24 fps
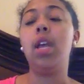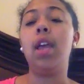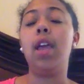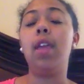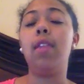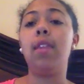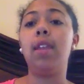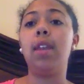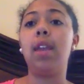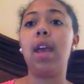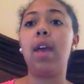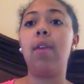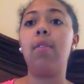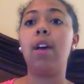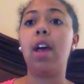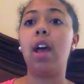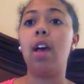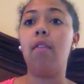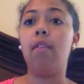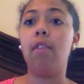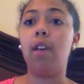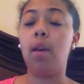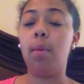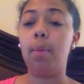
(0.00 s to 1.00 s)
And then I will
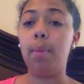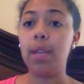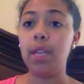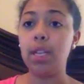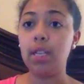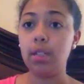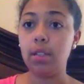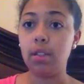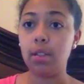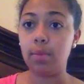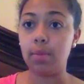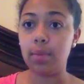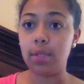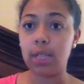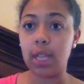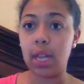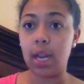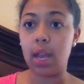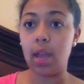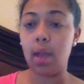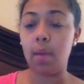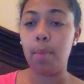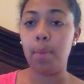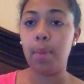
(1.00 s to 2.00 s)
have a pendulum
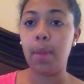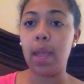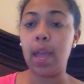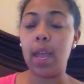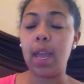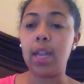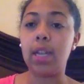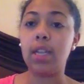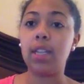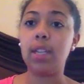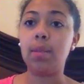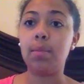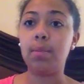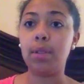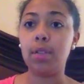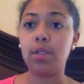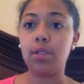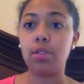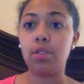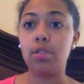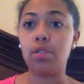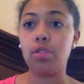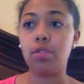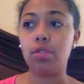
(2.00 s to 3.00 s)
set up and
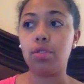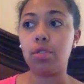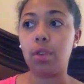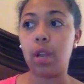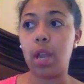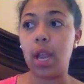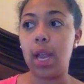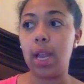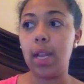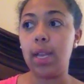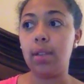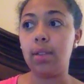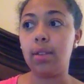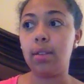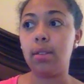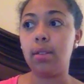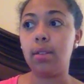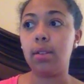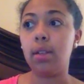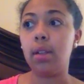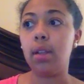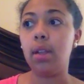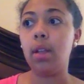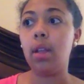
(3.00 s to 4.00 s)
demonstrate
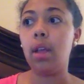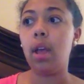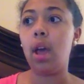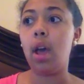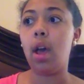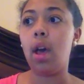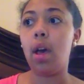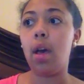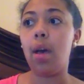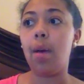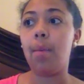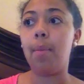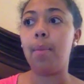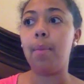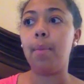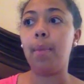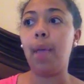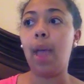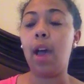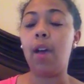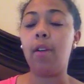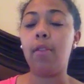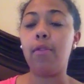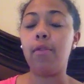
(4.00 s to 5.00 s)

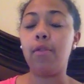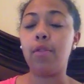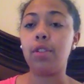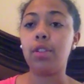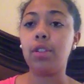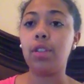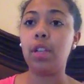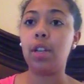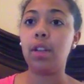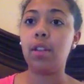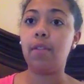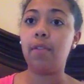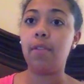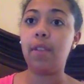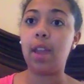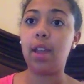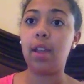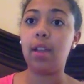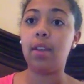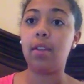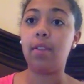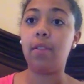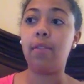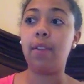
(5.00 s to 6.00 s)
how force can
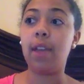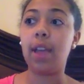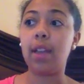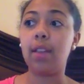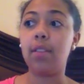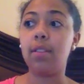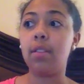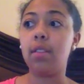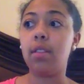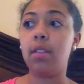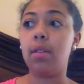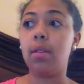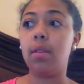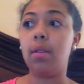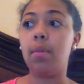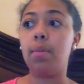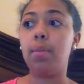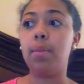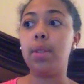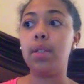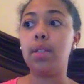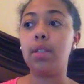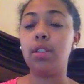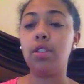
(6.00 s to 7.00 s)
affect the
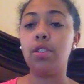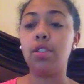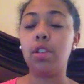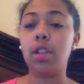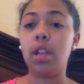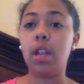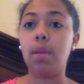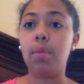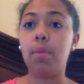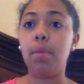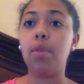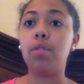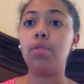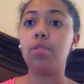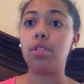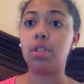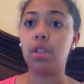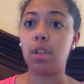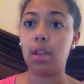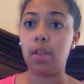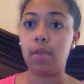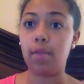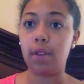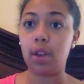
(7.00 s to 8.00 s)
position and
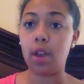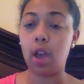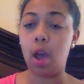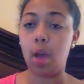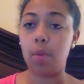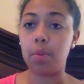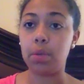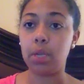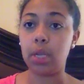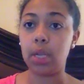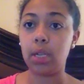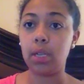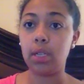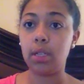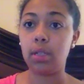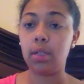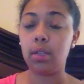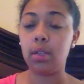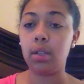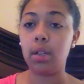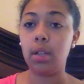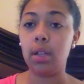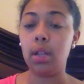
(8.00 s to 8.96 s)
motion of an object.